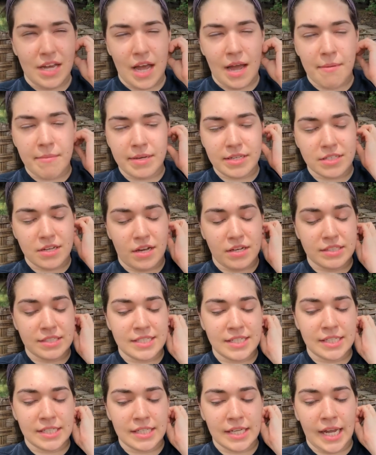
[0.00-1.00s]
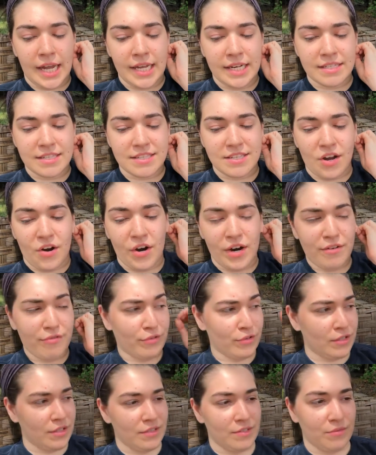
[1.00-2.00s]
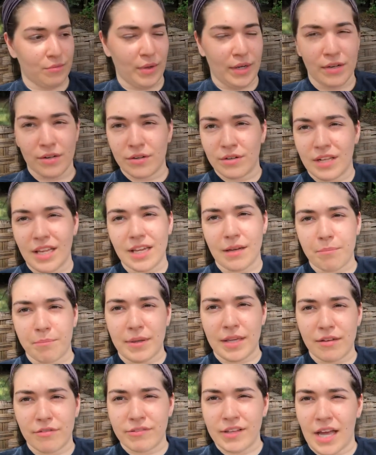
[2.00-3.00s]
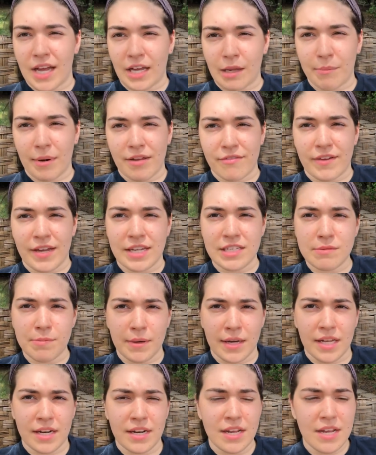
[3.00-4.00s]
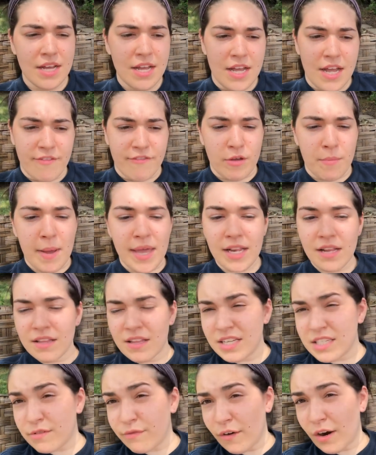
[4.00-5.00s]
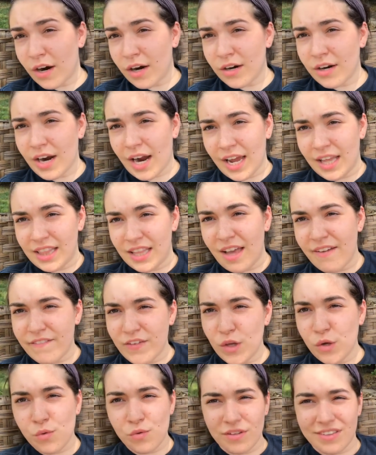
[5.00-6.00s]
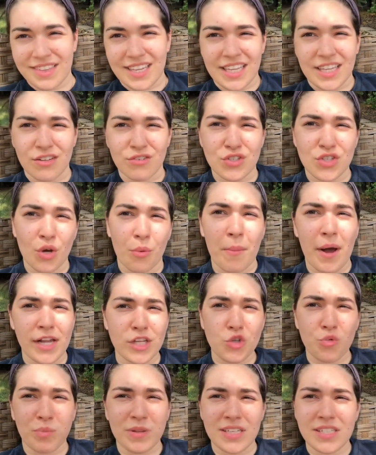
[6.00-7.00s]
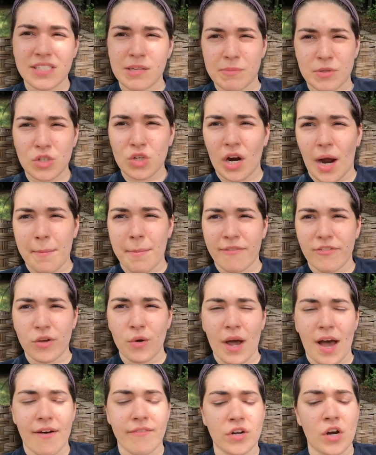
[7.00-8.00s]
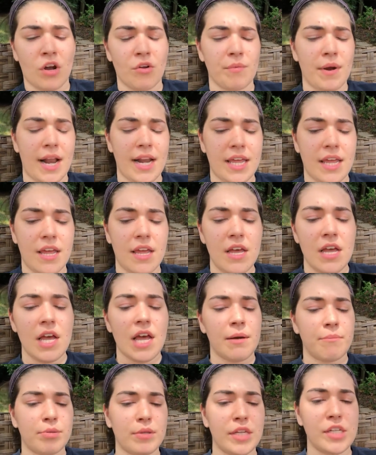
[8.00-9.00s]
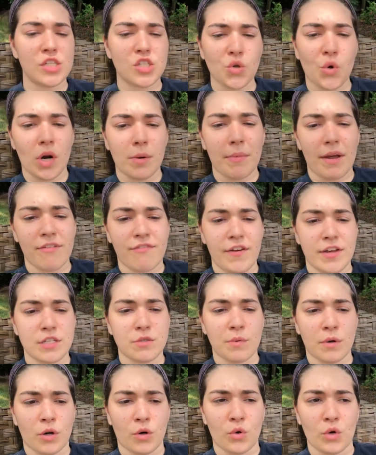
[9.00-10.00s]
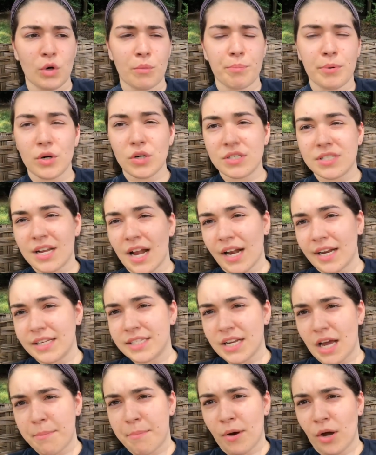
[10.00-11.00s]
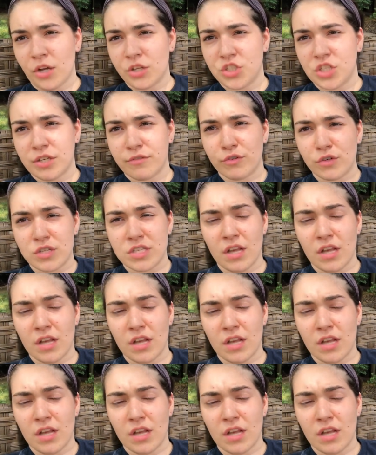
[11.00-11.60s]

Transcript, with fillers: I'm exhausted, and sorry for the weird like bee flying in my face. But if you made it this far, I love you. Thank you so much. Please subscribe if you haven't already, and please join my Facebook group, Personality Typology for